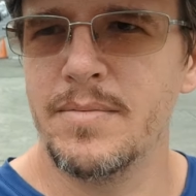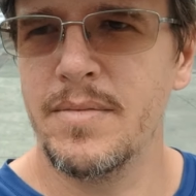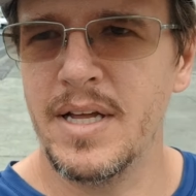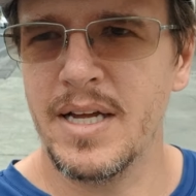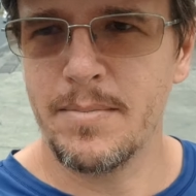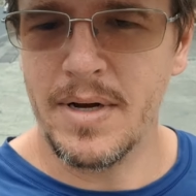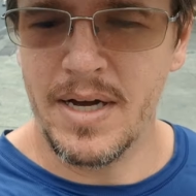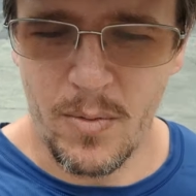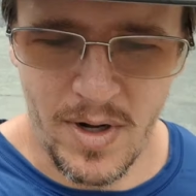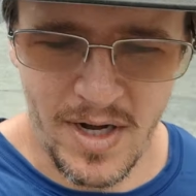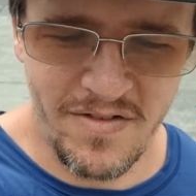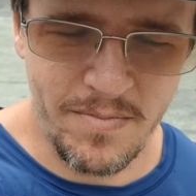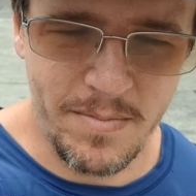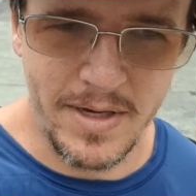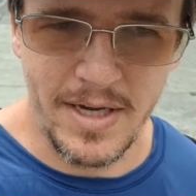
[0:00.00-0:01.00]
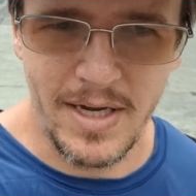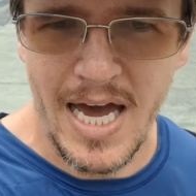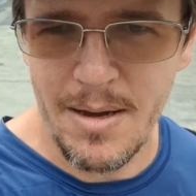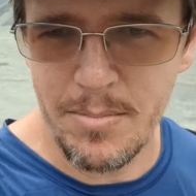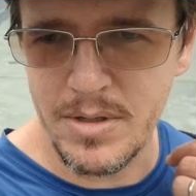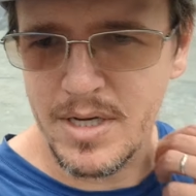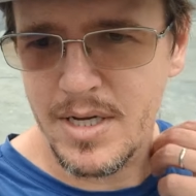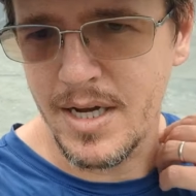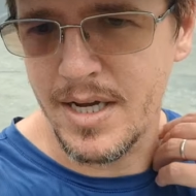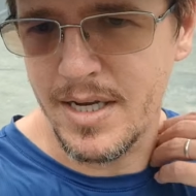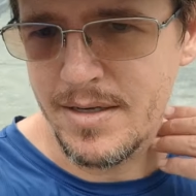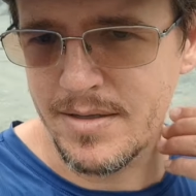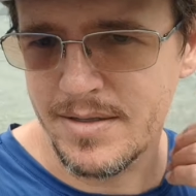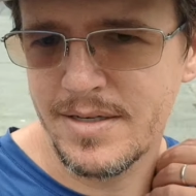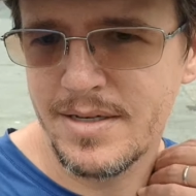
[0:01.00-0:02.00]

make my wife be happy, and